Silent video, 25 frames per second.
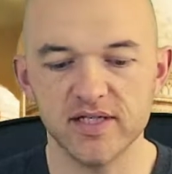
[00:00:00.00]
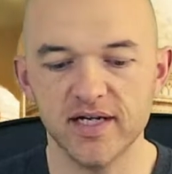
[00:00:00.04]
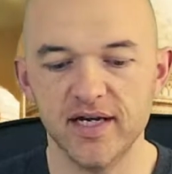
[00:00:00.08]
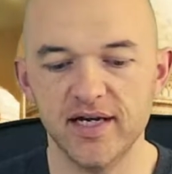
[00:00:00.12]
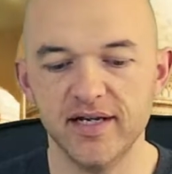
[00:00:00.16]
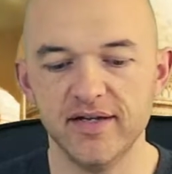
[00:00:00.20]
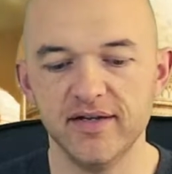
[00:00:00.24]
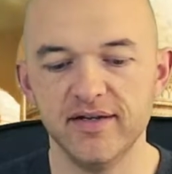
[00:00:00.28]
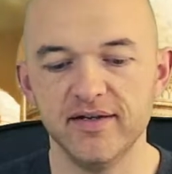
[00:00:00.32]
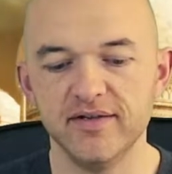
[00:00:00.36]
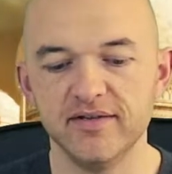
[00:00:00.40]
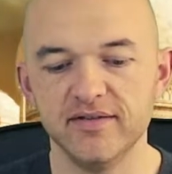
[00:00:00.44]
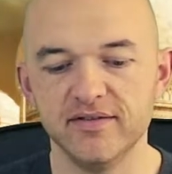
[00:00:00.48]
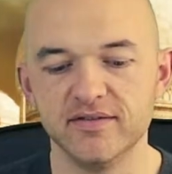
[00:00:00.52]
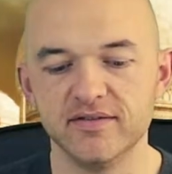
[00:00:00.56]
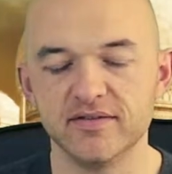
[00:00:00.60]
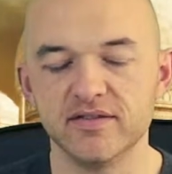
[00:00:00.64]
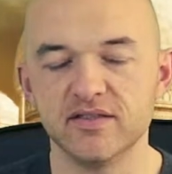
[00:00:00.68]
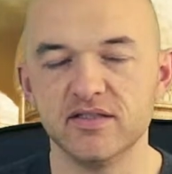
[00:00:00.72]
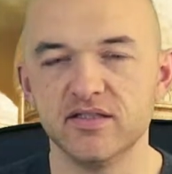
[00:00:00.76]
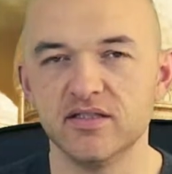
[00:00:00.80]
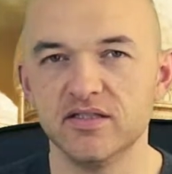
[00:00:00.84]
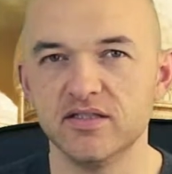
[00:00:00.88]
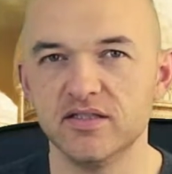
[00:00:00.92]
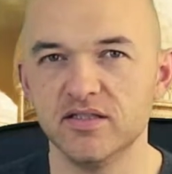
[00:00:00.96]
and
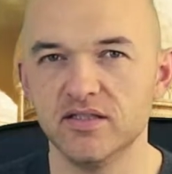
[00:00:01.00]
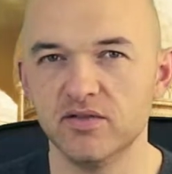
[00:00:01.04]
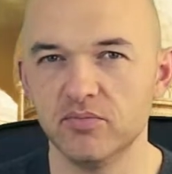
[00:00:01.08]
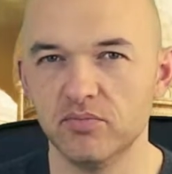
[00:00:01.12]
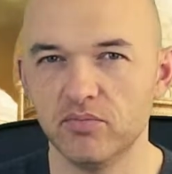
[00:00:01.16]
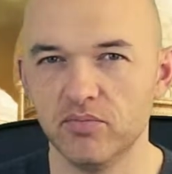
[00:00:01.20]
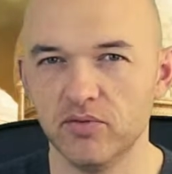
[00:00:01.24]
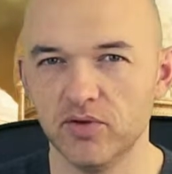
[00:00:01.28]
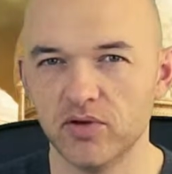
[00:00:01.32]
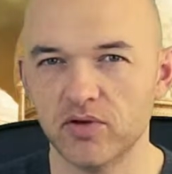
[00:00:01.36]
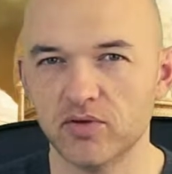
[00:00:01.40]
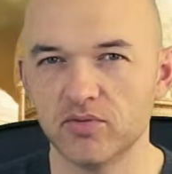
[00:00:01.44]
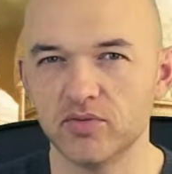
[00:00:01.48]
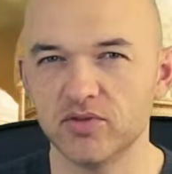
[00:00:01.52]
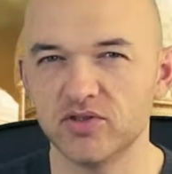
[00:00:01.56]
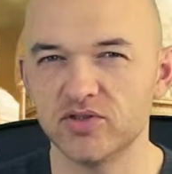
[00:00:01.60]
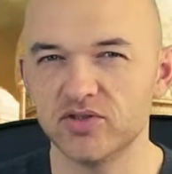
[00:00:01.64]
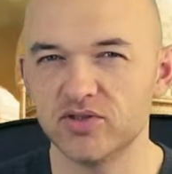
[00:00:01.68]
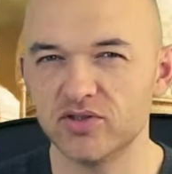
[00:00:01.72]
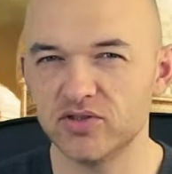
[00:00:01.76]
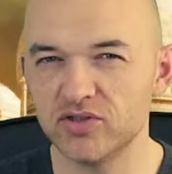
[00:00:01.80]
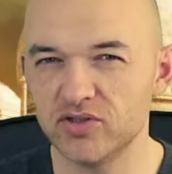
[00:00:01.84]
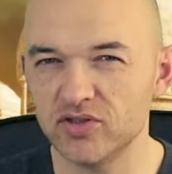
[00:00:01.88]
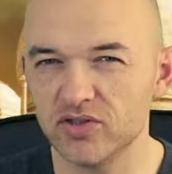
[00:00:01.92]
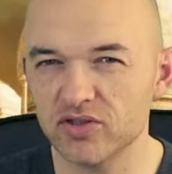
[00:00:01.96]
the book was
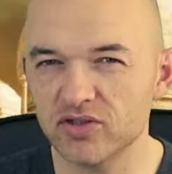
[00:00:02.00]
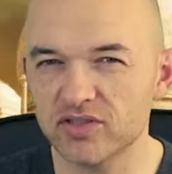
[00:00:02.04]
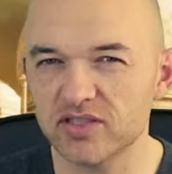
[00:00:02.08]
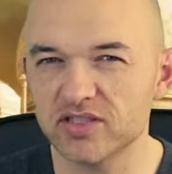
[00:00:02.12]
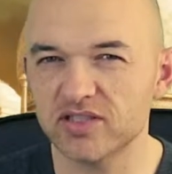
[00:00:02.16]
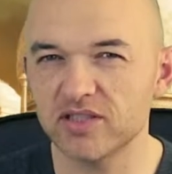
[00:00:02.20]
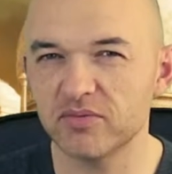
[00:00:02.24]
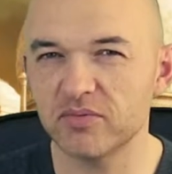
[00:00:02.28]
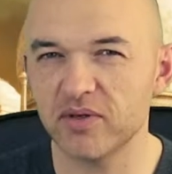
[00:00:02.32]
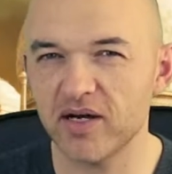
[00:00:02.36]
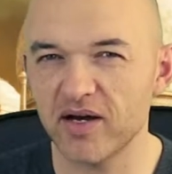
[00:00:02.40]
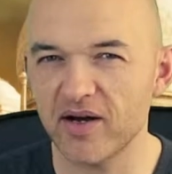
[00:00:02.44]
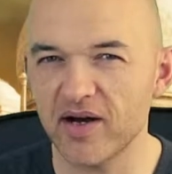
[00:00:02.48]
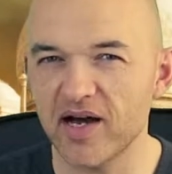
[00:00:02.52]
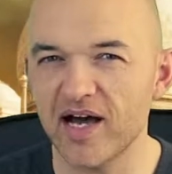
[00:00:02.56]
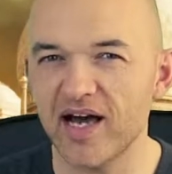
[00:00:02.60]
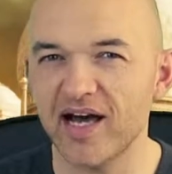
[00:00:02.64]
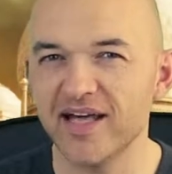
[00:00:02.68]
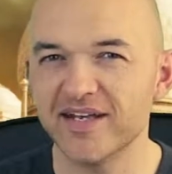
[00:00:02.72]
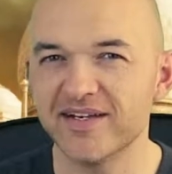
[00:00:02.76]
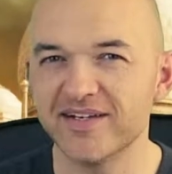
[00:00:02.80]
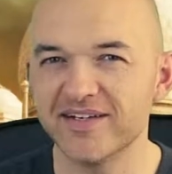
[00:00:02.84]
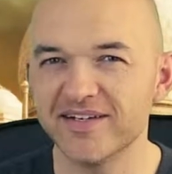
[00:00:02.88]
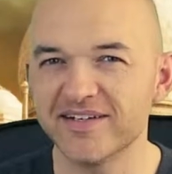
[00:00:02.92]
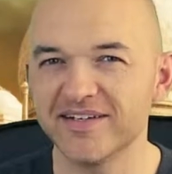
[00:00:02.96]
just about
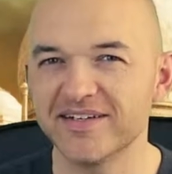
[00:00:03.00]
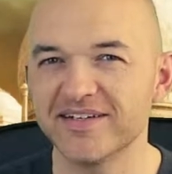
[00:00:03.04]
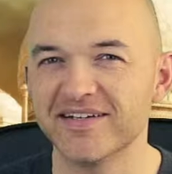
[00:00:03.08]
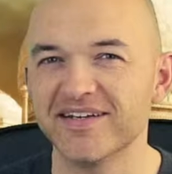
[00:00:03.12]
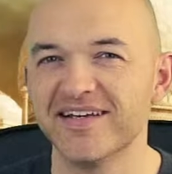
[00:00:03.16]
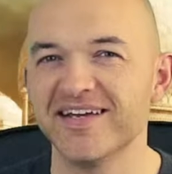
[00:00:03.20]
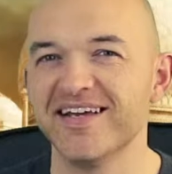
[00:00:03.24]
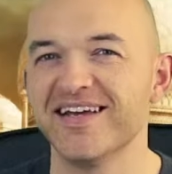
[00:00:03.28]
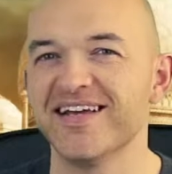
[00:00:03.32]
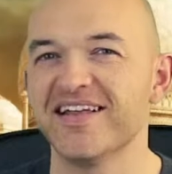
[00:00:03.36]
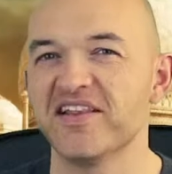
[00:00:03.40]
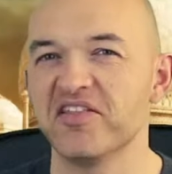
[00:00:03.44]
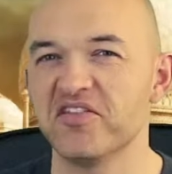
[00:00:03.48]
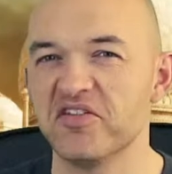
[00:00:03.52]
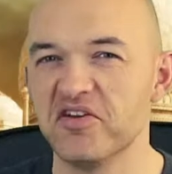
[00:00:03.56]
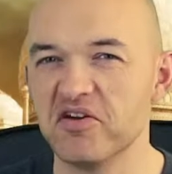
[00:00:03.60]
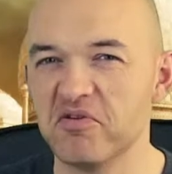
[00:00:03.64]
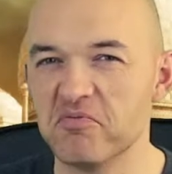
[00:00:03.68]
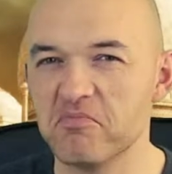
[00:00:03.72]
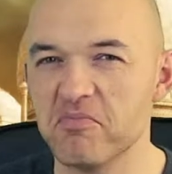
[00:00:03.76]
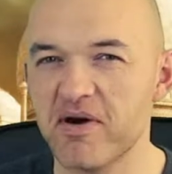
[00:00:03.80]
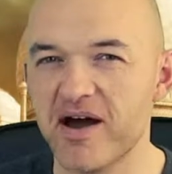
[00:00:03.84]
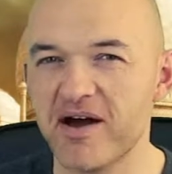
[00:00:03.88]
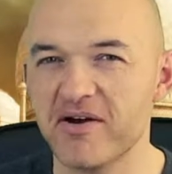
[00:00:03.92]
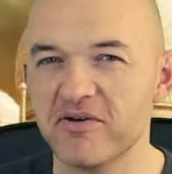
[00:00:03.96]
handling the
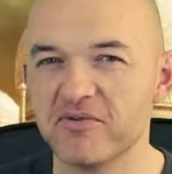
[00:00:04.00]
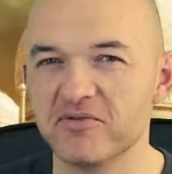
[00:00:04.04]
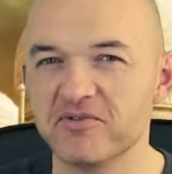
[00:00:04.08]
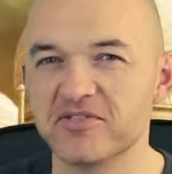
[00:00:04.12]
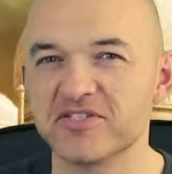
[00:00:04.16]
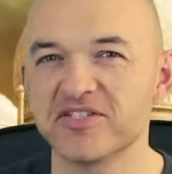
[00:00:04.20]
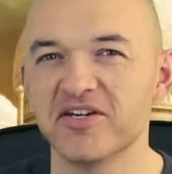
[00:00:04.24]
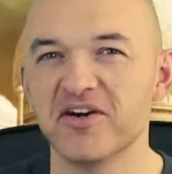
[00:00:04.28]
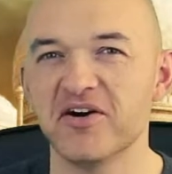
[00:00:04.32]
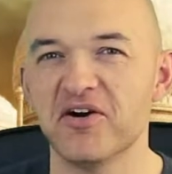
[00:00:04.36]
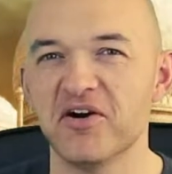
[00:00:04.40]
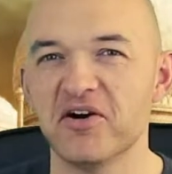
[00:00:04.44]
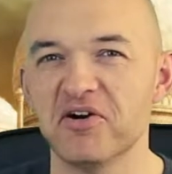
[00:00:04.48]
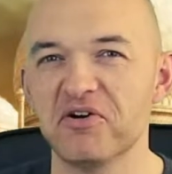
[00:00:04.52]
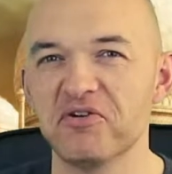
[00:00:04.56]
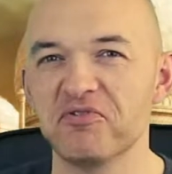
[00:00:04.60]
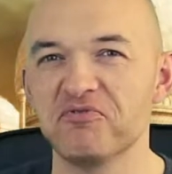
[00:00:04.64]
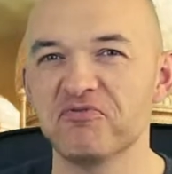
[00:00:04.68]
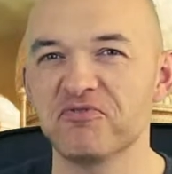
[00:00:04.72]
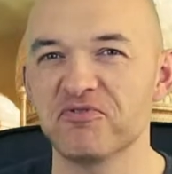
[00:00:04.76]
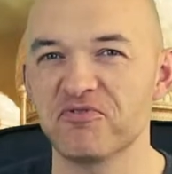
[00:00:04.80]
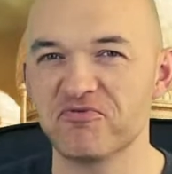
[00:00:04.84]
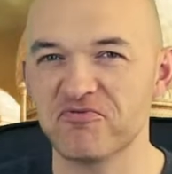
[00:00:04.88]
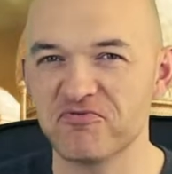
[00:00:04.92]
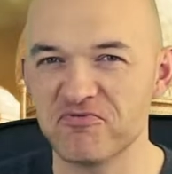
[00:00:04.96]
amount
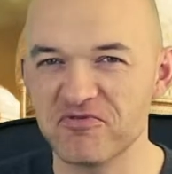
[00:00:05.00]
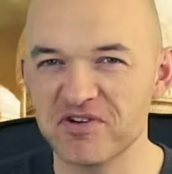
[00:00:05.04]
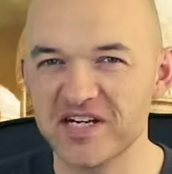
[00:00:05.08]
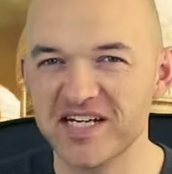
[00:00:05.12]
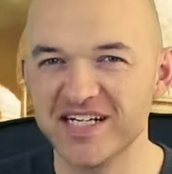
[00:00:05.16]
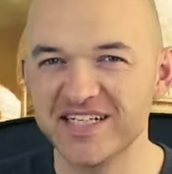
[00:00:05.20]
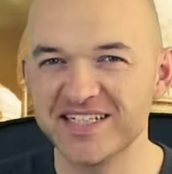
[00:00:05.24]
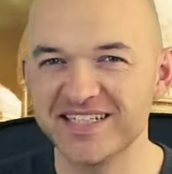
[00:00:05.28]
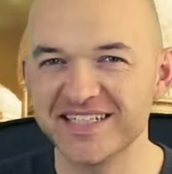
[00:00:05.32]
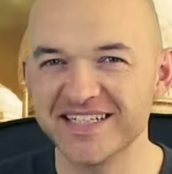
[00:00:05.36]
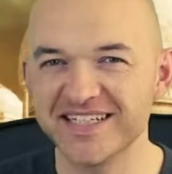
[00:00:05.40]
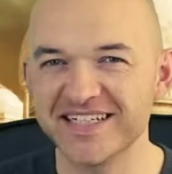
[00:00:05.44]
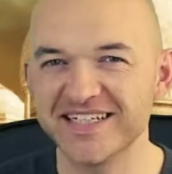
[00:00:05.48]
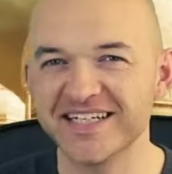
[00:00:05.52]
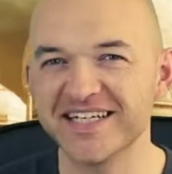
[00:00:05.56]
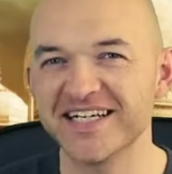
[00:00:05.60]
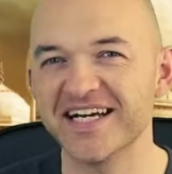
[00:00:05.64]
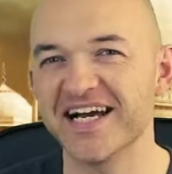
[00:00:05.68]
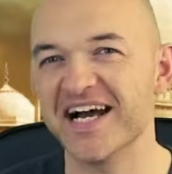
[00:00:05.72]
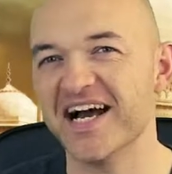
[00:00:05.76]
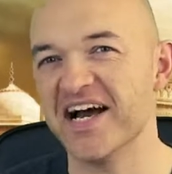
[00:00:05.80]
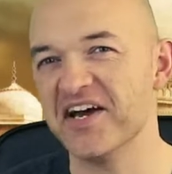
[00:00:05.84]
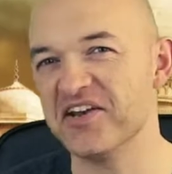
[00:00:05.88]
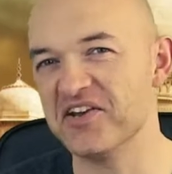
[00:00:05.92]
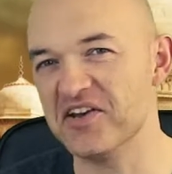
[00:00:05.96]
of
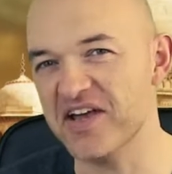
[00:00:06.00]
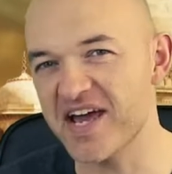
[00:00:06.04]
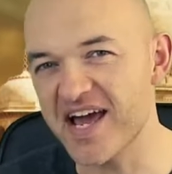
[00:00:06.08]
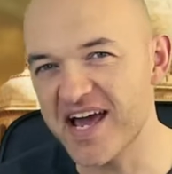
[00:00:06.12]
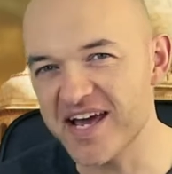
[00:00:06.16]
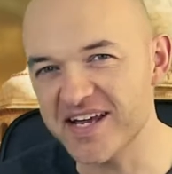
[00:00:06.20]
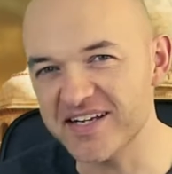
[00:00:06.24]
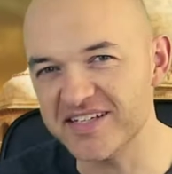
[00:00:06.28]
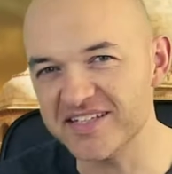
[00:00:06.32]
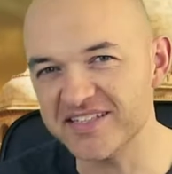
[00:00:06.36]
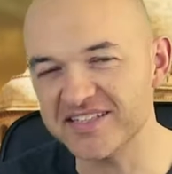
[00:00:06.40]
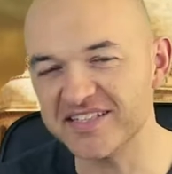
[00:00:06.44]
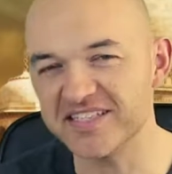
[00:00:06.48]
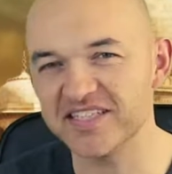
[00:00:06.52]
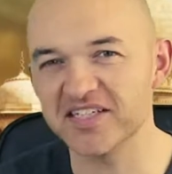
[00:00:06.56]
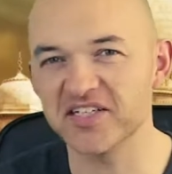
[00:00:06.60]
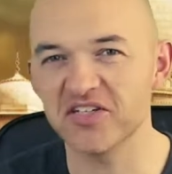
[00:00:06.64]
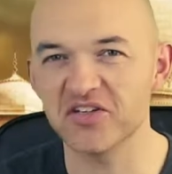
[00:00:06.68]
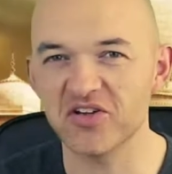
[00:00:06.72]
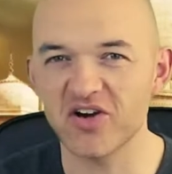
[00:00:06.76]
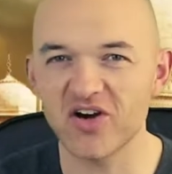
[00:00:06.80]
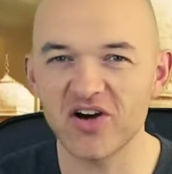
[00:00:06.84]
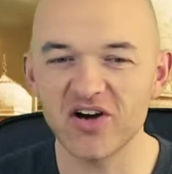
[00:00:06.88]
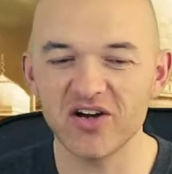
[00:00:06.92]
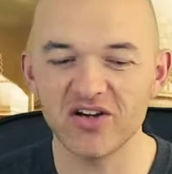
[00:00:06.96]
reading and editing
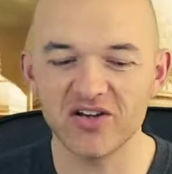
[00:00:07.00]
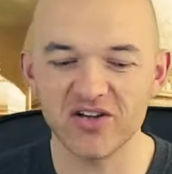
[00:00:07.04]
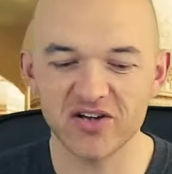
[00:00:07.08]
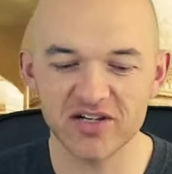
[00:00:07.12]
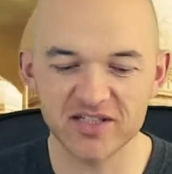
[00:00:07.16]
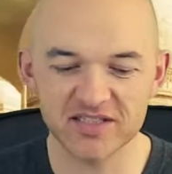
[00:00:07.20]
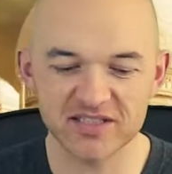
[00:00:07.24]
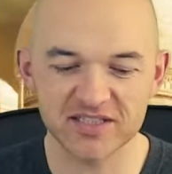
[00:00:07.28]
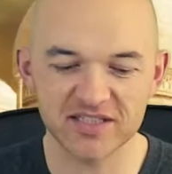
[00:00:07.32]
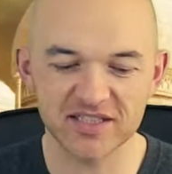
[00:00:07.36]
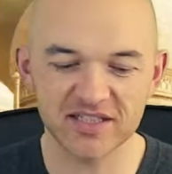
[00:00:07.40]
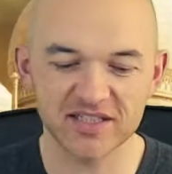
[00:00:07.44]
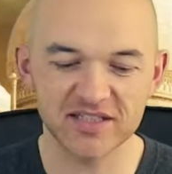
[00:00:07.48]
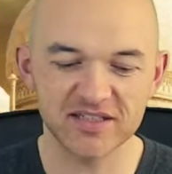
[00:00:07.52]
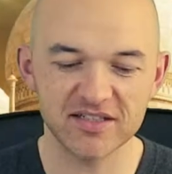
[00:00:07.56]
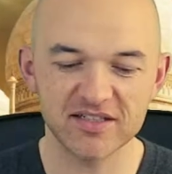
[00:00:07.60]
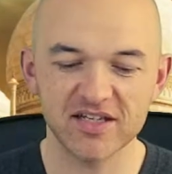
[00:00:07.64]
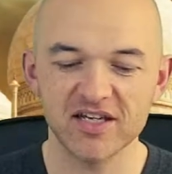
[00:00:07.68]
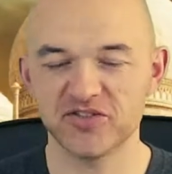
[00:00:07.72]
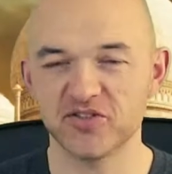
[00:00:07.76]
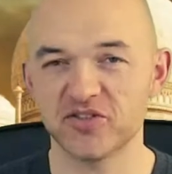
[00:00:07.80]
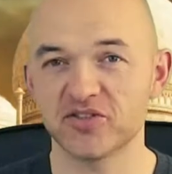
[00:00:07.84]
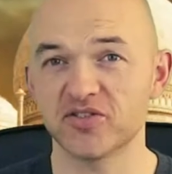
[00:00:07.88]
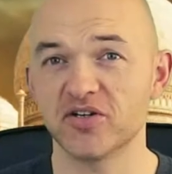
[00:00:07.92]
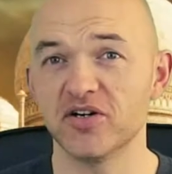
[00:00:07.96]
and highlighting
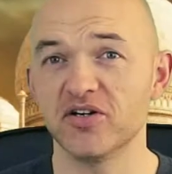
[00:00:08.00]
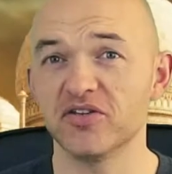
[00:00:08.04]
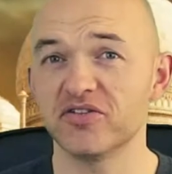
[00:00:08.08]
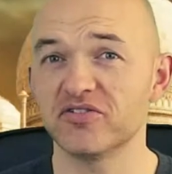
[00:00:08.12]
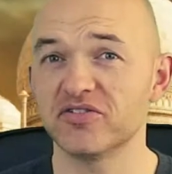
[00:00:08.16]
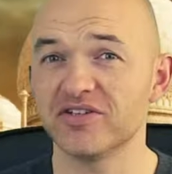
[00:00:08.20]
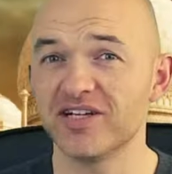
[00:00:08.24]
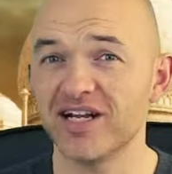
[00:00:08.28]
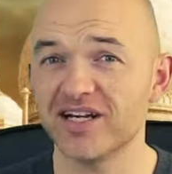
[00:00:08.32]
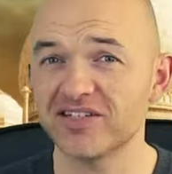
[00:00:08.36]
as I was going through.